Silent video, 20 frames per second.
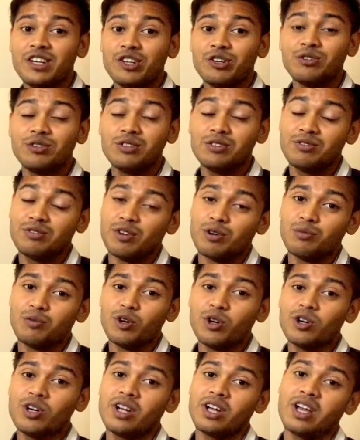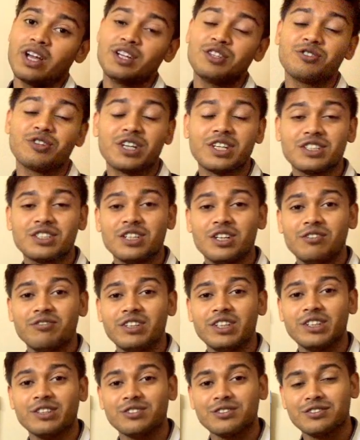Stay tuned for more
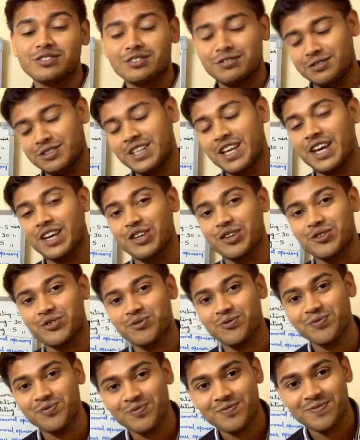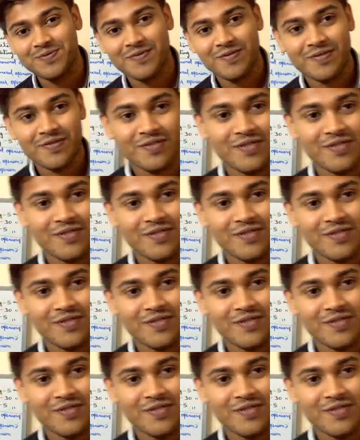educational videos. Thank you.